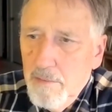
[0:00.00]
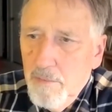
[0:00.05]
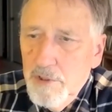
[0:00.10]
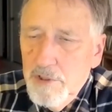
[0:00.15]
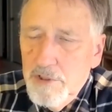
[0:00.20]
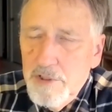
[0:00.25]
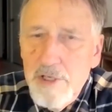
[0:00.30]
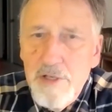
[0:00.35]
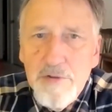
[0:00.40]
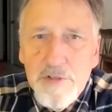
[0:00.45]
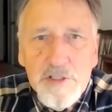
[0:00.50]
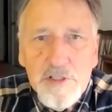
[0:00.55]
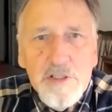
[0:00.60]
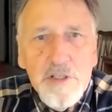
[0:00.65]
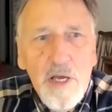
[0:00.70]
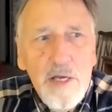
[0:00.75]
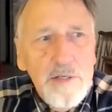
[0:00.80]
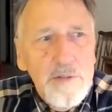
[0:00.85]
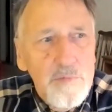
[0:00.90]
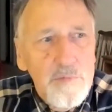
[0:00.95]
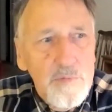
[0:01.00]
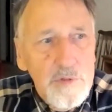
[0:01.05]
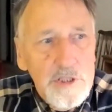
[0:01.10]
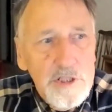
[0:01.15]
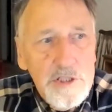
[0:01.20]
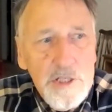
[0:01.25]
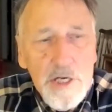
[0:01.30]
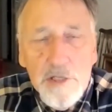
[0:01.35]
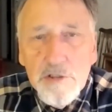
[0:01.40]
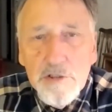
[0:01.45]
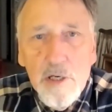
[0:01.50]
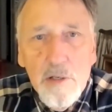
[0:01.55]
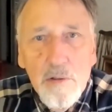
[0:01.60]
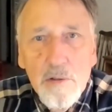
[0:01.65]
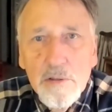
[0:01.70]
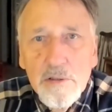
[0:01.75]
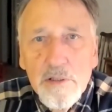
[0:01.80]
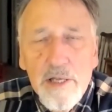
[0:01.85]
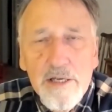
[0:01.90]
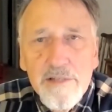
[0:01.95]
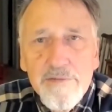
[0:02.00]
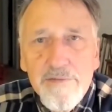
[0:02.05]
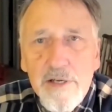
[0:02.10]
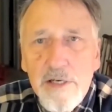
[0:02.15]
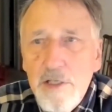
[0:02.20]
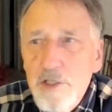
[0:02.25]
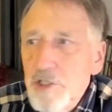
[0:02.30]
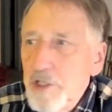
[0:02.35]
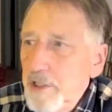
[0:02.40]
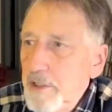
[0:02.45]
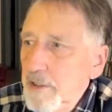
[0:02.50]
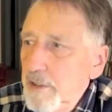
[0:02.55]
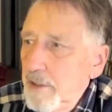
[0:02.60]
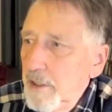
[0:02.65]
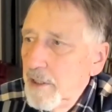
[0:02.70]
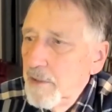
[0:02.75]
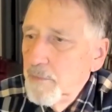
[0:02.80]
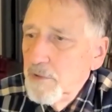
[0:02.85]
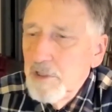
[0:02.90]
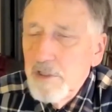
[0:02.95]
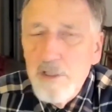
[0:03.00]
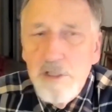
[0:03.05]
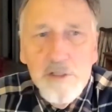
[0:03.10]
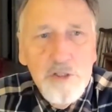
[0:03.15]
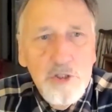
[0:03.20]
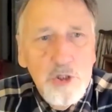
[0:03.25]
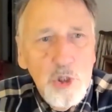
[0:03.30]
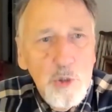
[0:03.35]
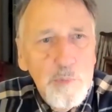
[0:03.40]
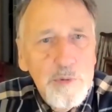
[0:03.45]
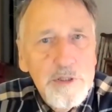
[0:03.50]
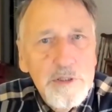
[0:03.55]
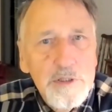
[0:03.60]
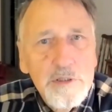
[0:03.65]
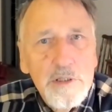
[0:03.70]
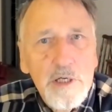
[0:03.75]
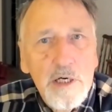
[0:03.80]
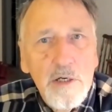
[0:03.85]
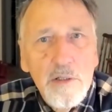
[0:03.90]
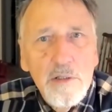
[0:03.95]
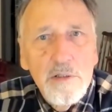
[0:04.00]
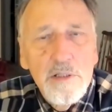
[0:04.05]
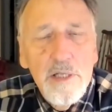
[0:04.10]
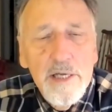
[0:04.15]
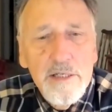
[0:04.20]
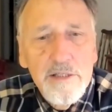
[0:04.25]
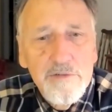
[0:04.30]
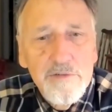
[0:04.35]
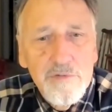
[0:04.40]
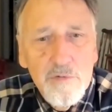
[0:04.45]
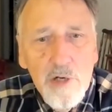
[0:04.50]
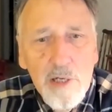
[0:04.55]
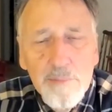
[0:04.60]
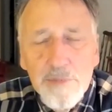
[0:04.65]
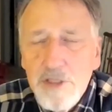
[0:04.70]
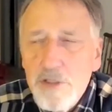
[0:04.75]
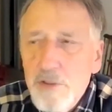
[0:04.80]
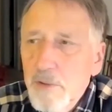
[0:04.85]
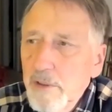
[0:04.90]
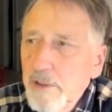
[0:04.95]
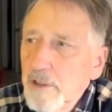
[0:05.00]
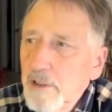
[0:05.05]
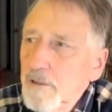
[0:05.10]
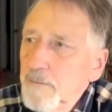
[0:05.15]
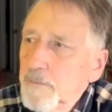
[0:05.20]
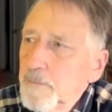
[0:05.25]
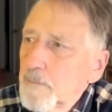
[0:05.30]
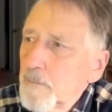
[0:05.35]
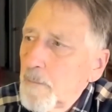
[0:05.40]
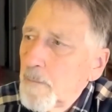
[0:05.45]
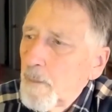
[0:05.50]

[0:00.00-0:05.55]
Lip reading: we see the sun, which has a whole lot of energy, and we see Jupiter, a whole lot of raw material,